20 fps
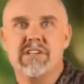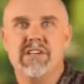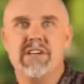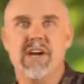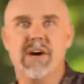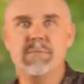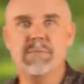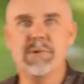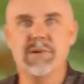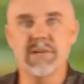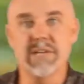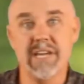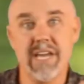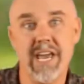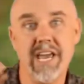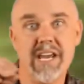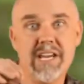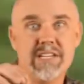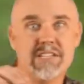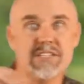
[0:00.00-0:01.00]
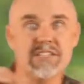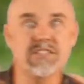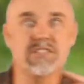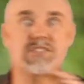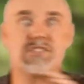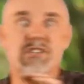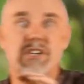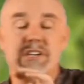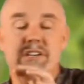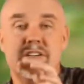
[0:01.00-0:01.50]
number, case,
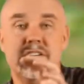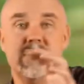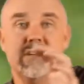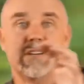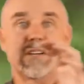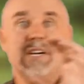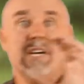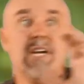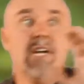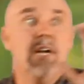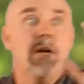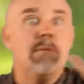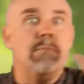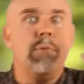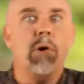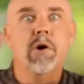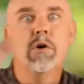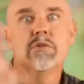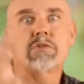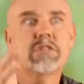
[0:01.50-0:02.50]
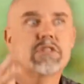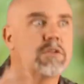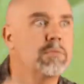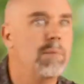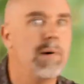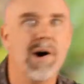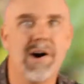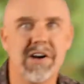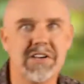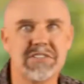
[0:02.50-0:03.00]
gender, post,
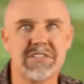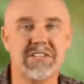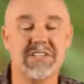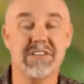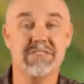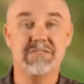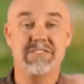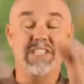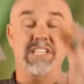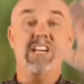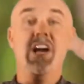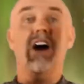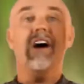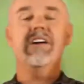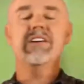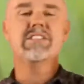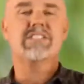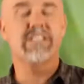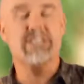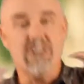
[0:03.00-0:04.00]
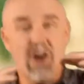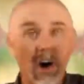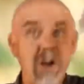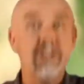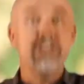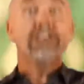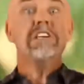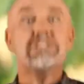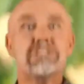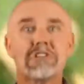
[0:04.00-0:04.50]
positive, dr, there's all
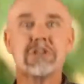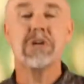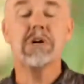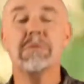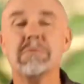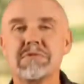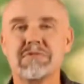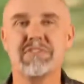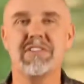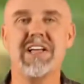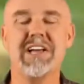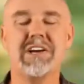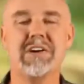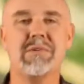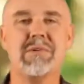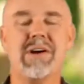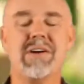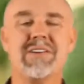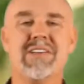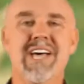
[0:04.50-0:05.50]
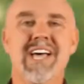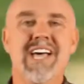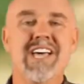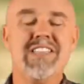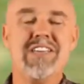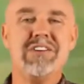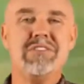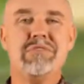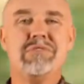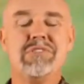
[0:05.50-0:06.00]
these terms flying around
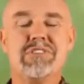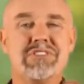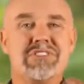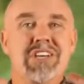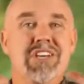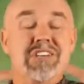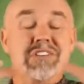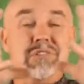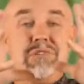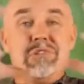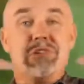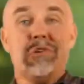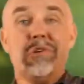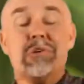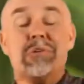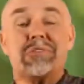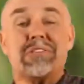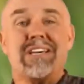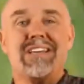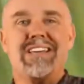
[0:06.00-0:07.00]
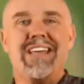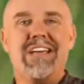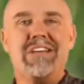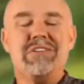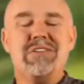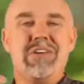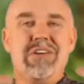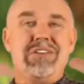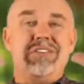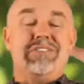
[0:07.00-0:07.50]
that you lose it and
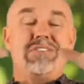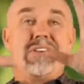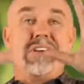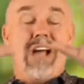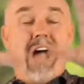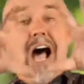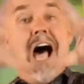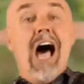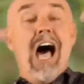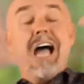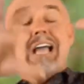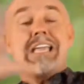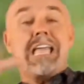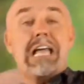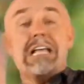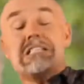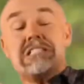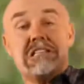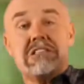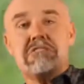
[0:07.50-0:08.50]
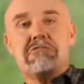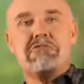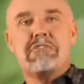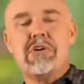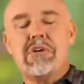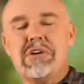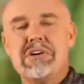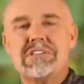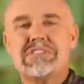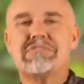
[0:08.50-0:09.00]
you say, I can't see the
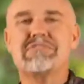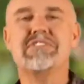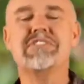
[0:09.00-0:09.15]
forest for